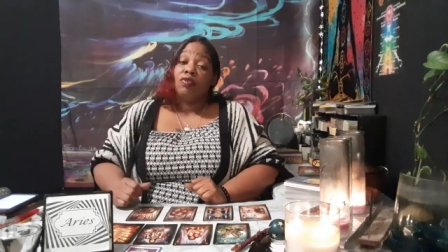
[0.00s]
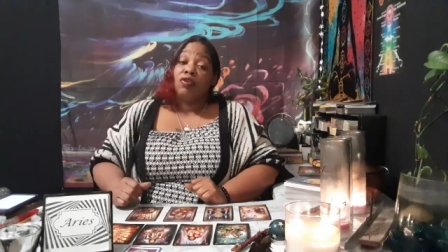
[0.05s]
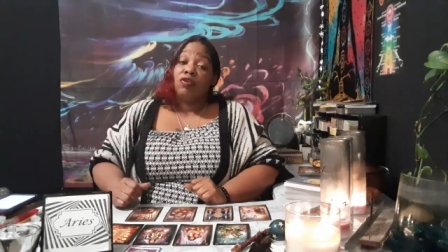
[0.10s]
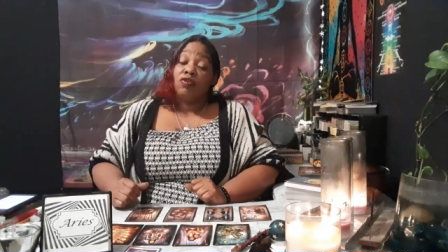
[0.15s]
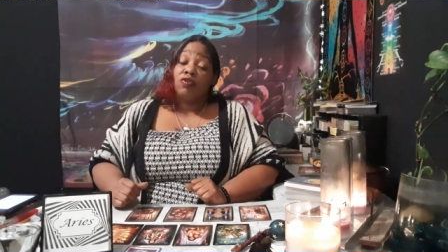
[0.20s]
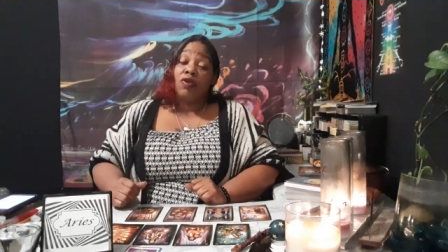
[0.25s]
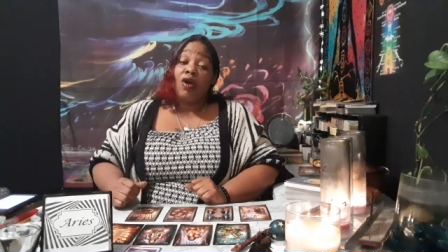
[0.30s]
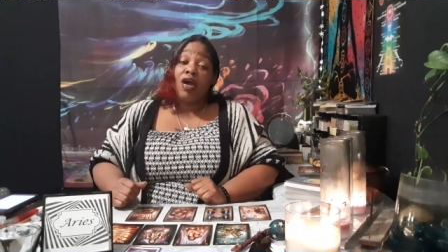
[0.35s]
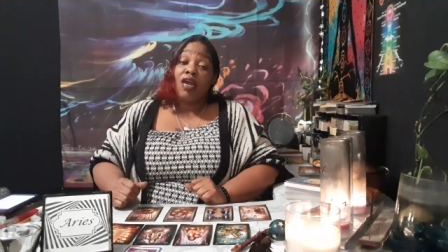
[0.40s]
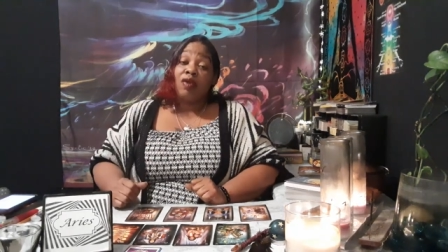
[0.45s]

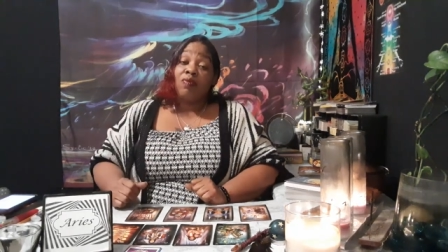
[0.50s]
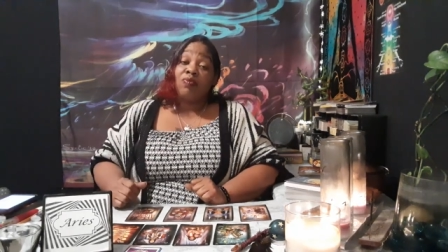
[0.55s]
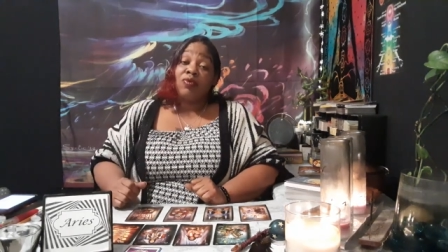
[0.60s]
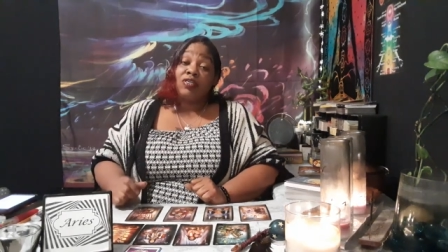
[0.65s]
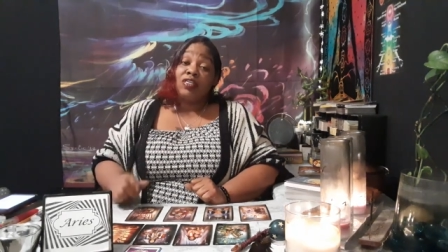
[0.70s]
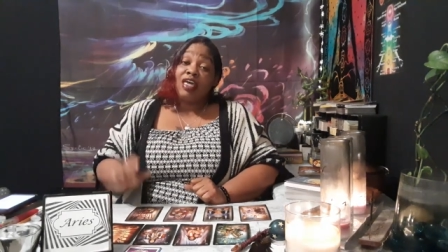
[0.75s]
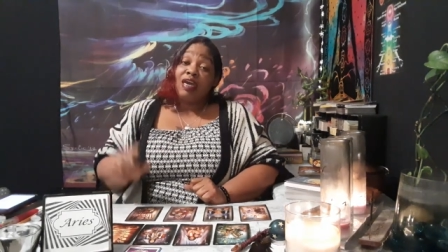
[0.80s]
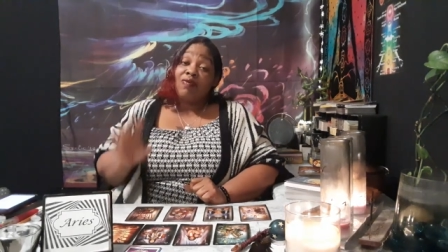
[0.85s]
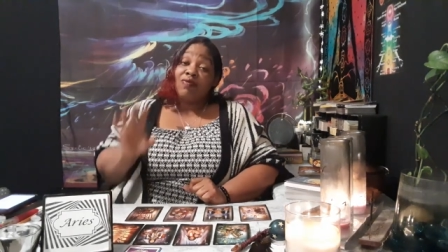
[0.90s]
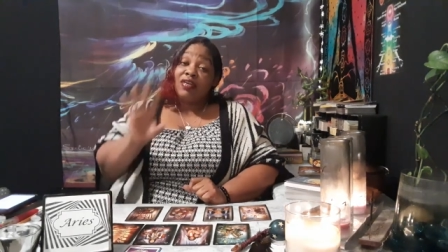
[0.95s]
You know how they
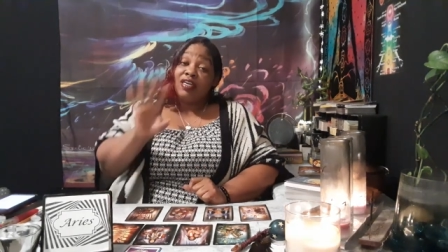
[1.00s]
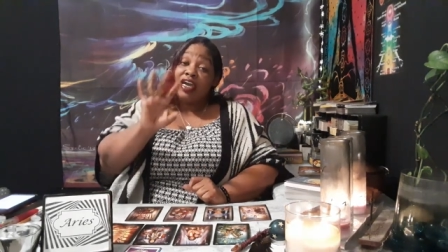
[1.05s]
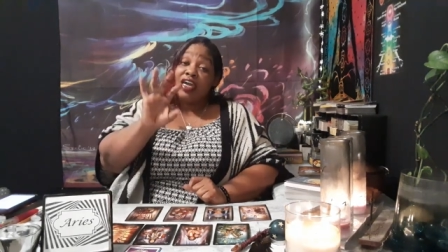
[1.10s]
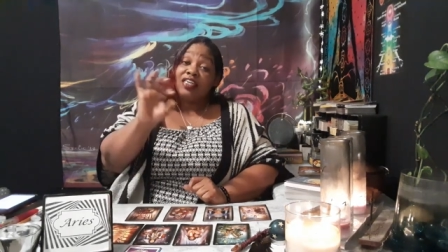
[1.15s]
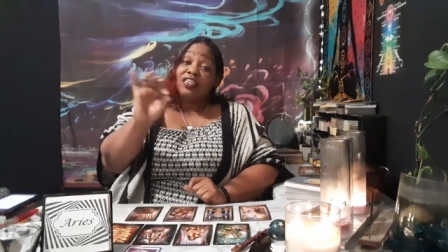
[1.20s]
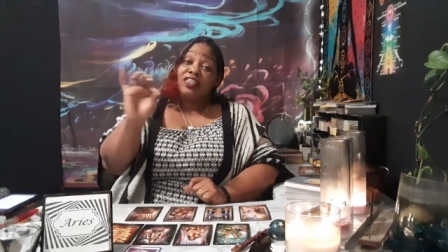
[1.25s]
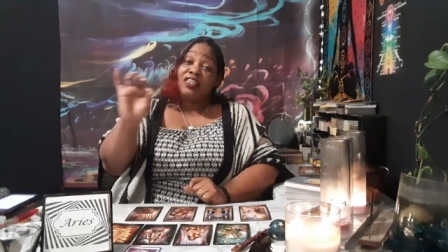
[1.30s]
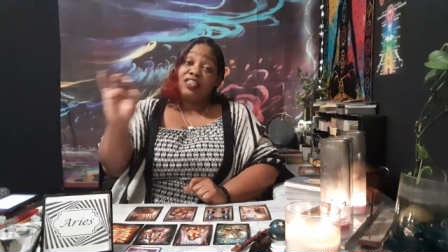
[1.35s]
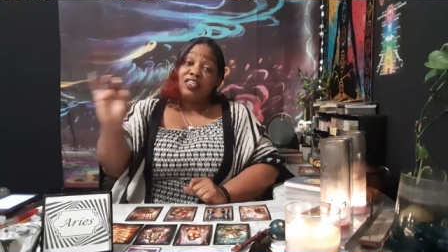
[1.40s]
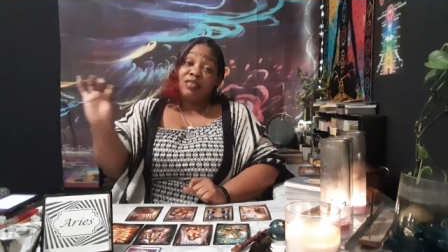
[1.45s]
put that
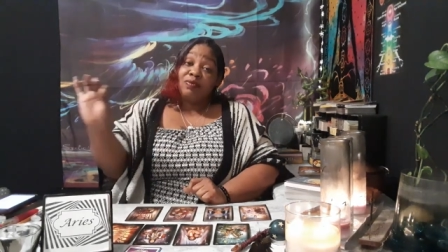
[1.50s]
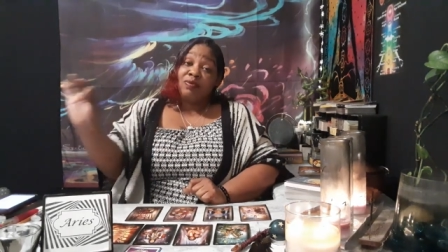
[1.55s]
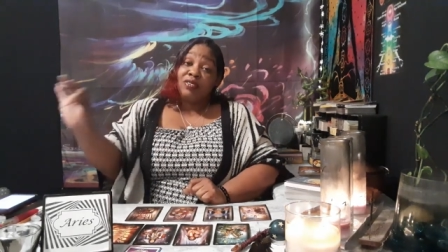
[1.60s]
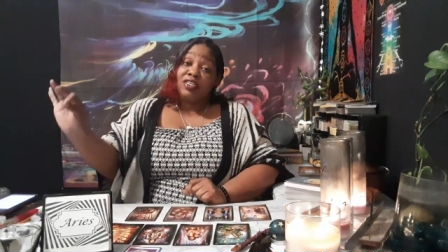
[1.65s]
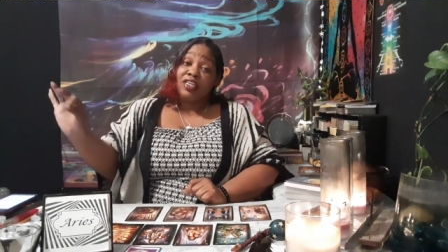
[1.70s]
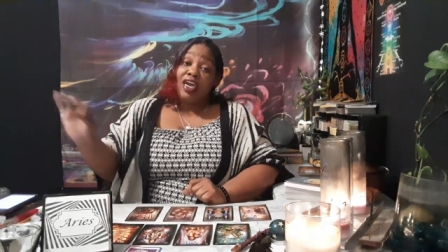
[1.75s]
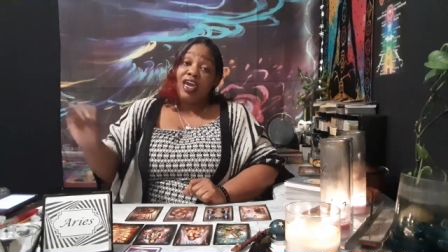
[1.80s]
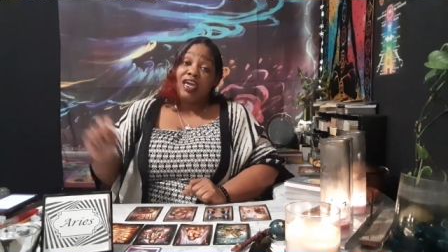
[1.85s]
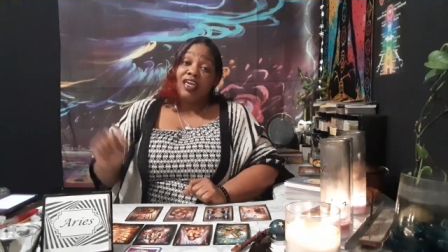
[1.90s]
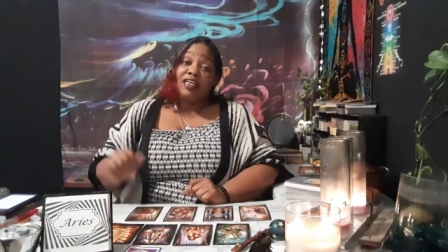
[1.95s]
relationship
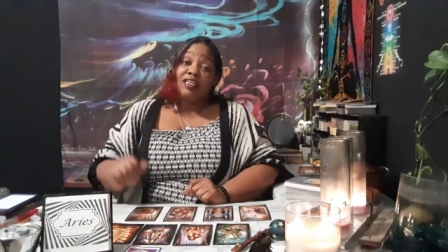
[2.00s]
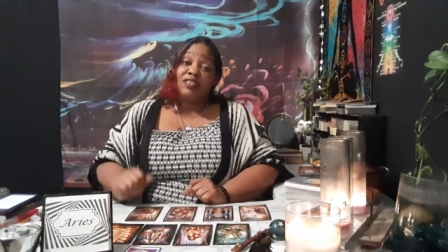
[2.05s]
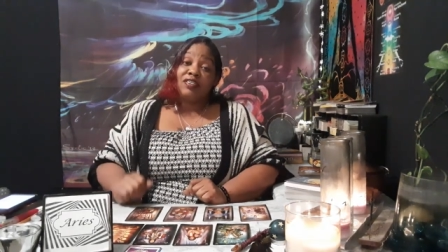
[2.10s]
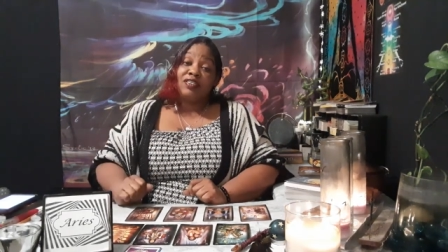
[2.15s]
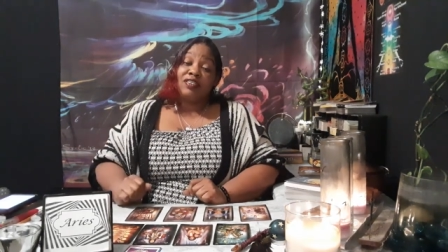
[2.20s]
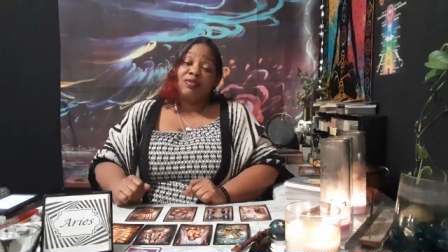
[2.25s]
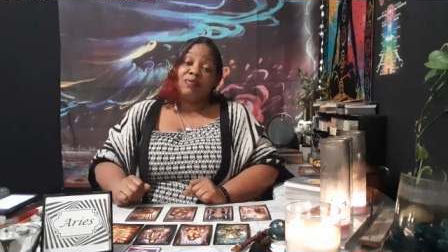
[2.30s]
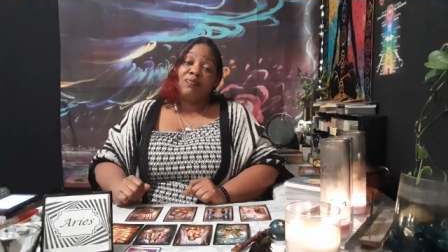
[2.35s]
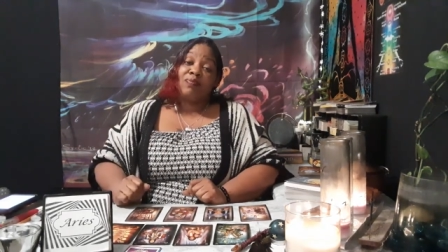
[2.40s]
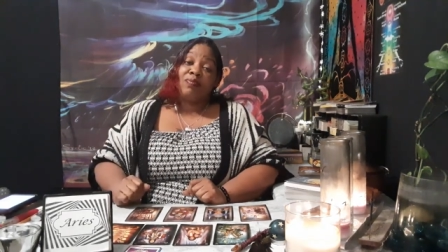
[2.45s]
status?
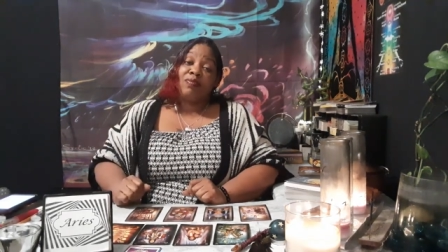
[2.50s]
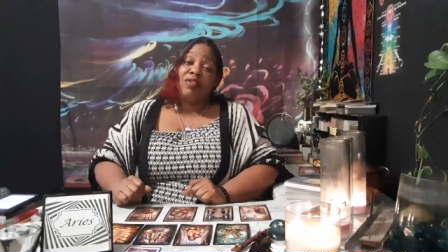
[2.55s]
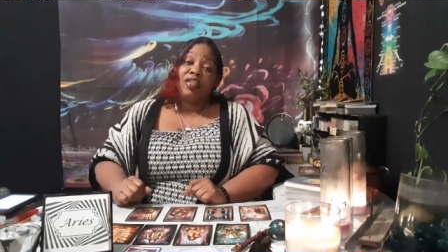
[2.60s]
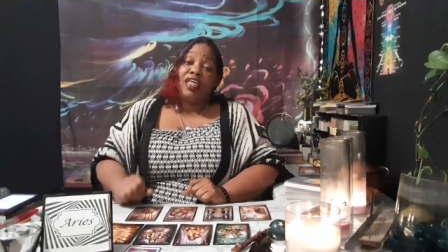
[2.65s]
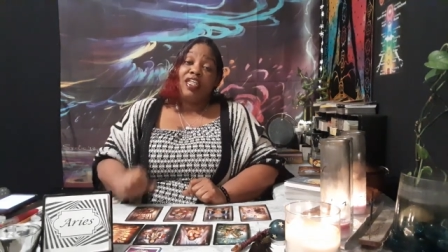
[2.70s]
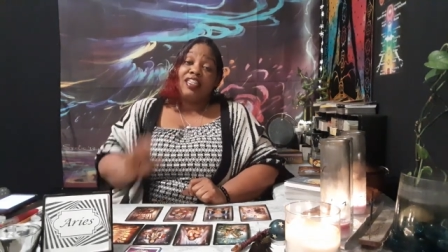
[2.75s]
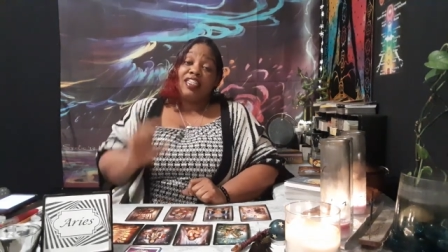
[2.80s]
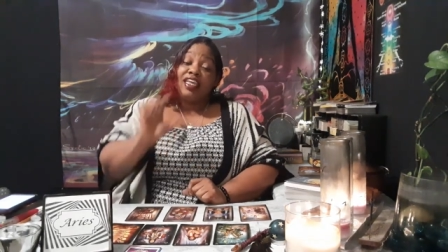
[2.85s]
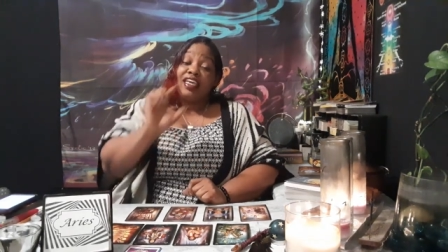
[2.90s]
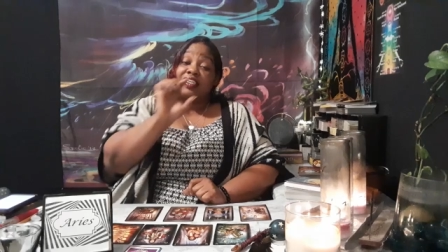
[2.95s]

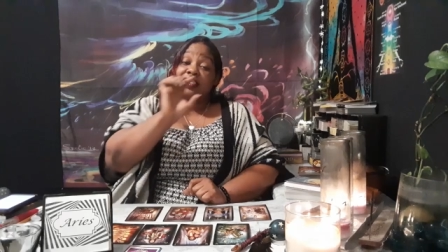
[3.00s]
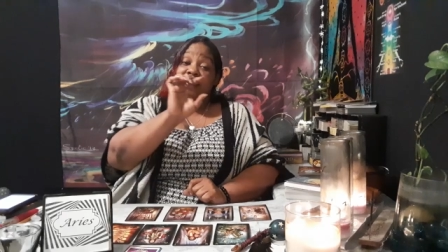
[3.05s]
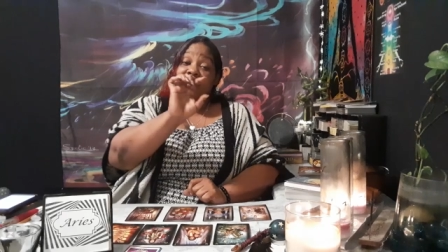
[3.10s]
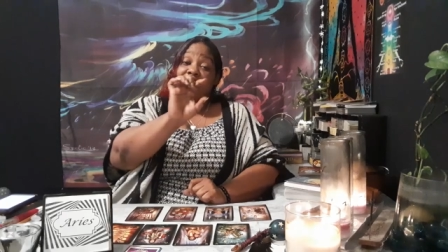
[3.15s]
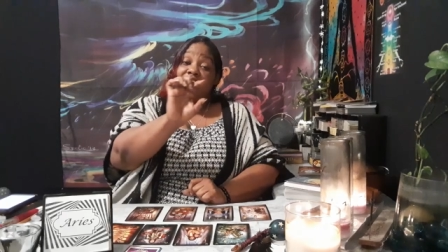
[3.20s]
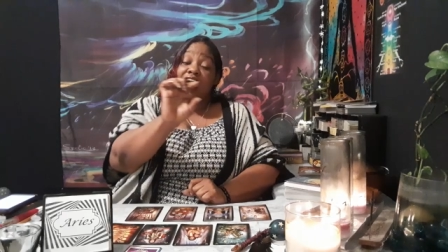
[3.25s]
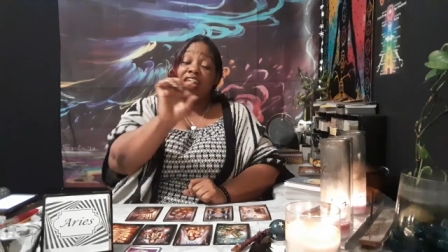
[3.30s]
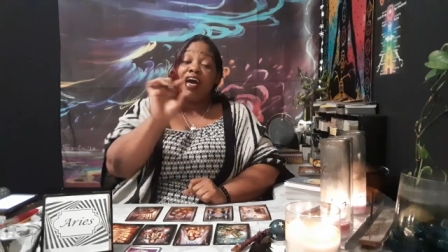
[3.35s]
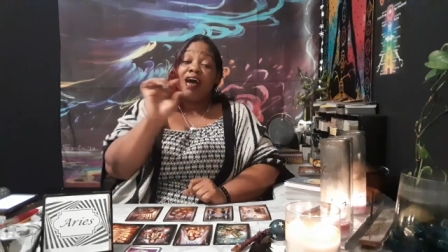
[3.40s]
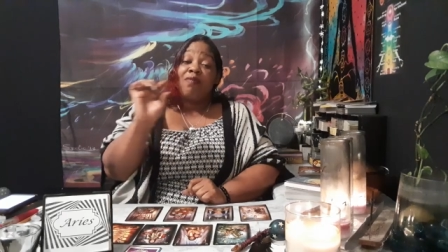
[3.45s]
It's
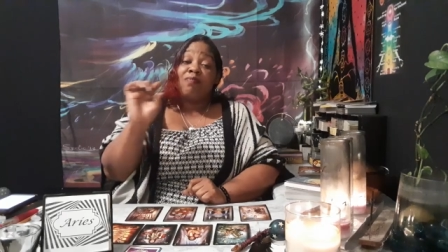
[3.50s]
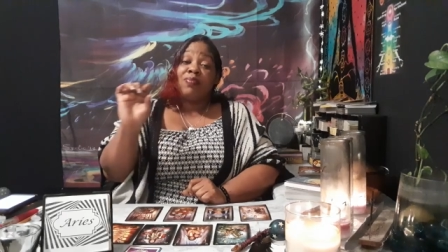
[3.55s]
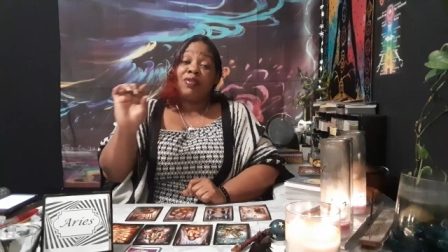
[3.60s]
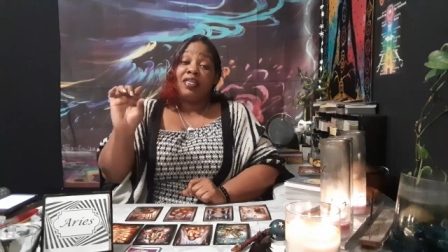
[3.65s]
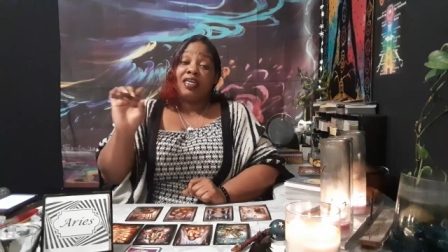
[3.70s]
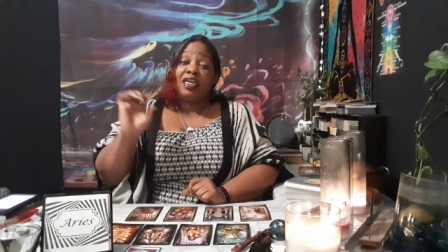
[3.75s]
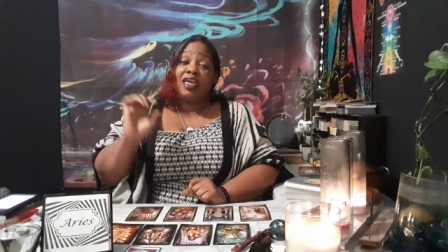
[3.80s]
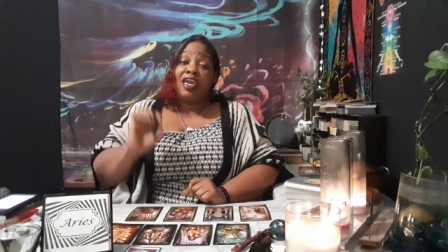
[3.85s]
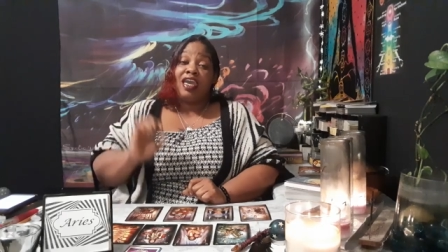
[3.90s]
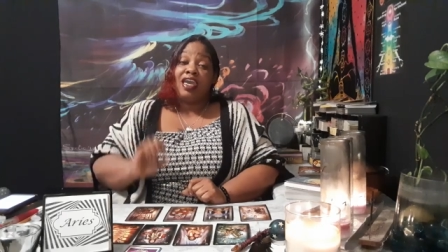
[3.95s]

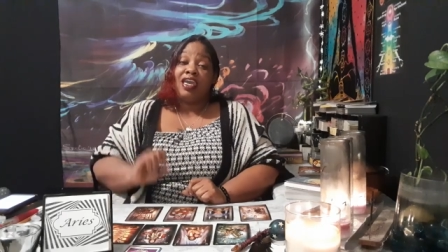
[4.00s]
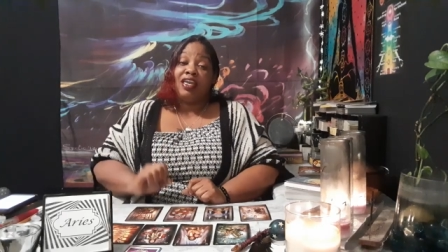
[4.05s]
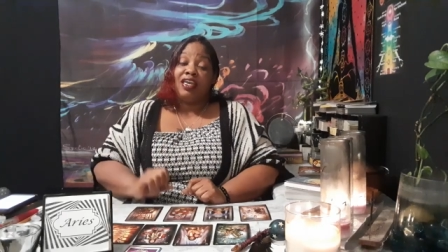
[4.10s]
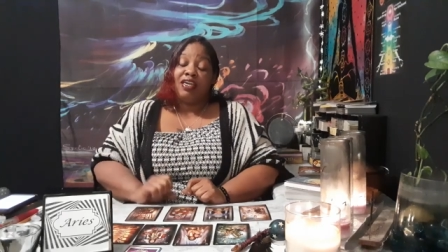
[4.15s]
complicated.